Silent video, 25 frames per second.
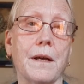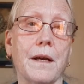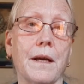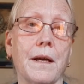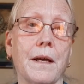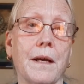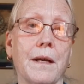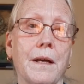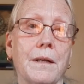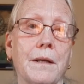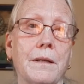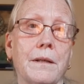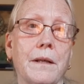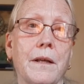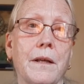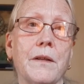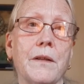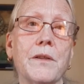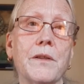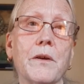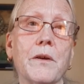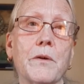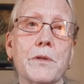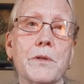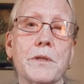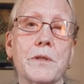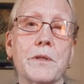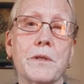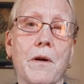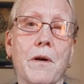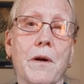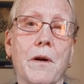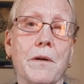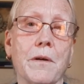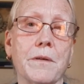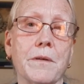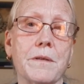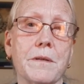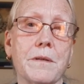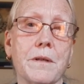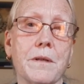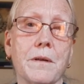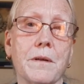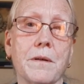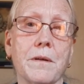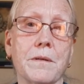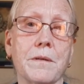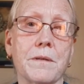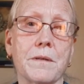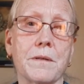And in those songs,
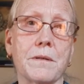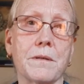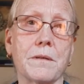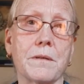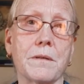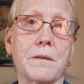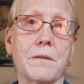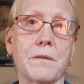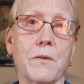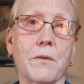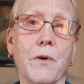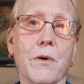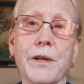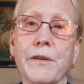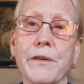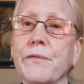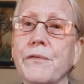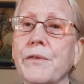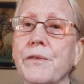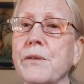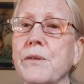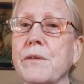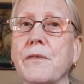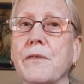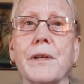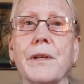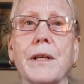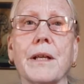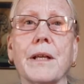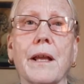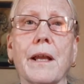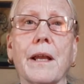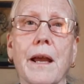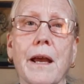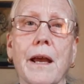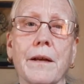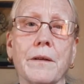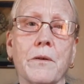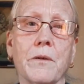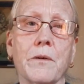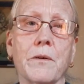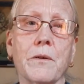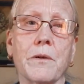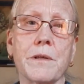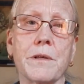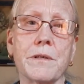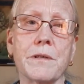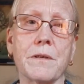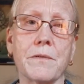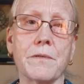there's quite a few different
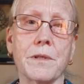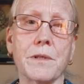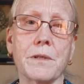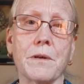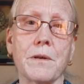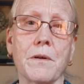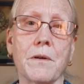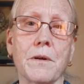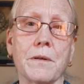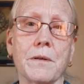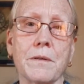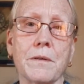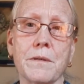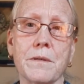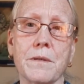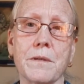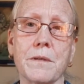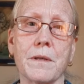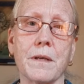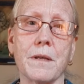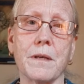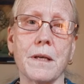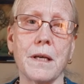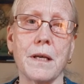categories of songs.